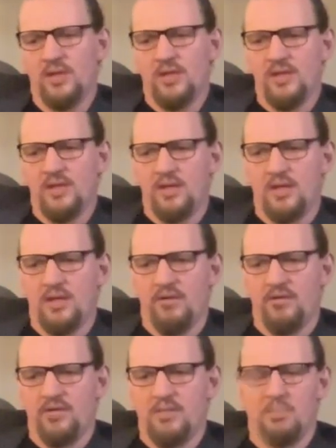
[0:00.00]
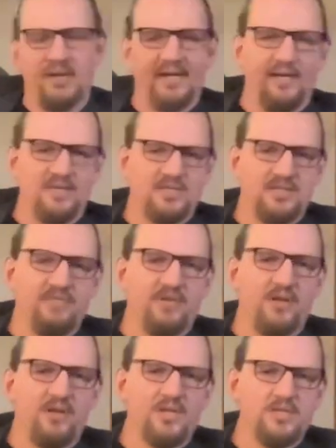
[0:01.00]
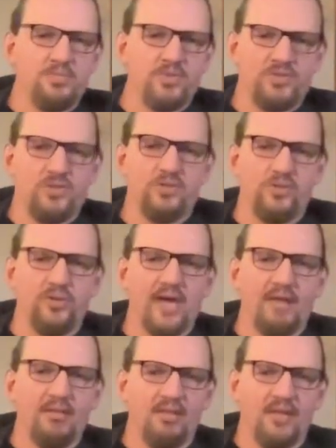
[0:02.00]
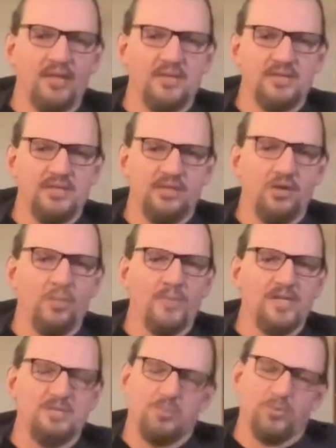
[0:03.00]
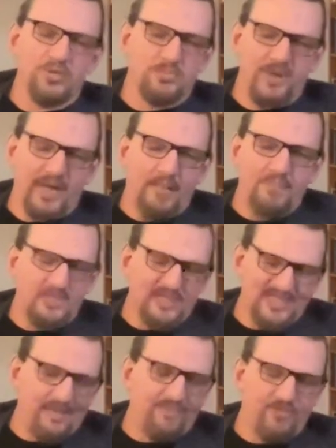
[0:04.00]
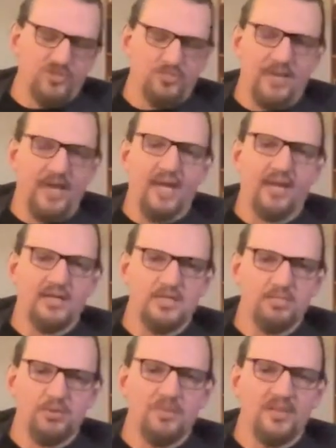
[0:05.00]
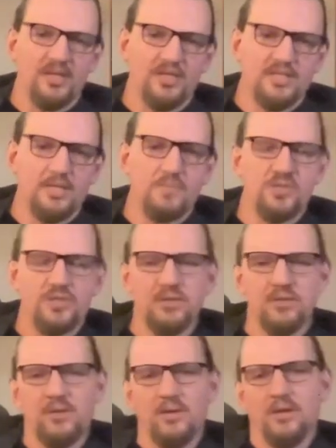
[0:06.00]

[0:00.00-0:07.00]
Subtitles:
that are completely civilized produce good athletes in combat sports, perhaps except for Japan is probably the exception.